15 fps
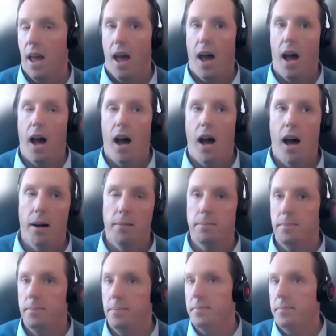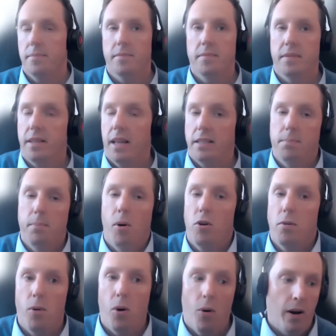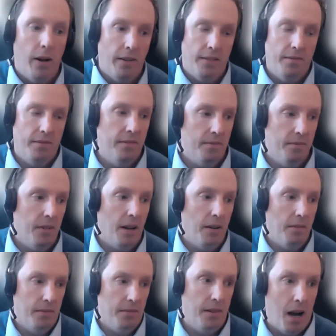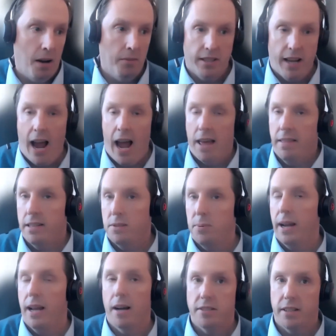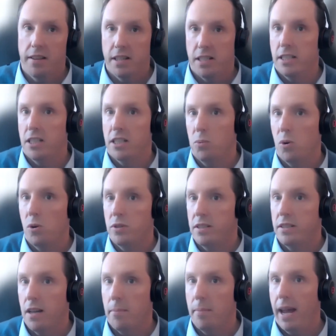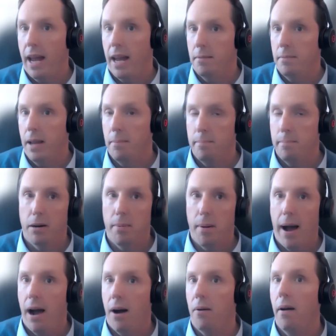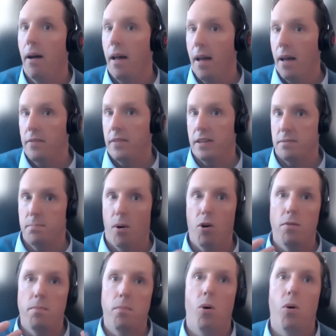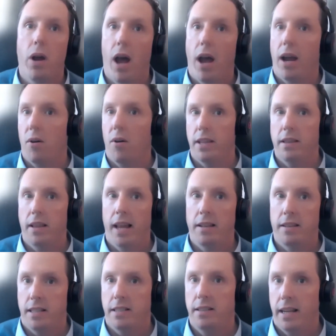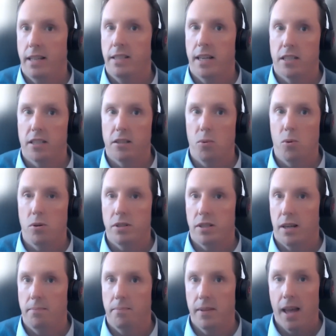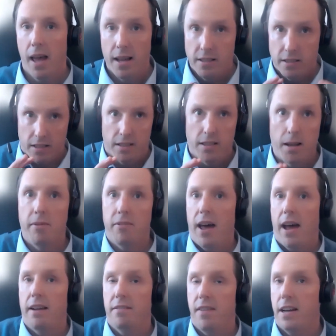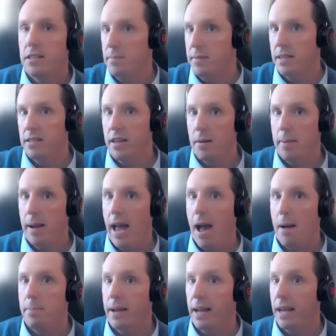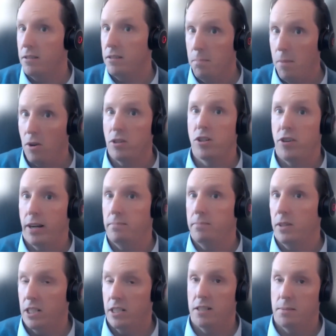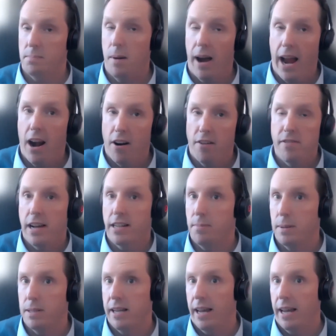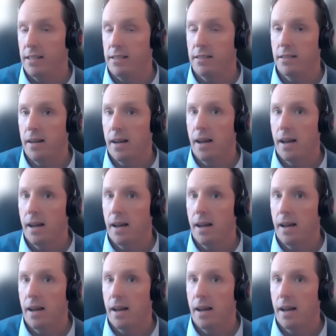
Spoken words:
There's more and more. I was at the Digital Water Summit in Bilbao. There's more and more going on in digital water. So some of that investment that's going to be happening is on monitoring, which is my area of expertise.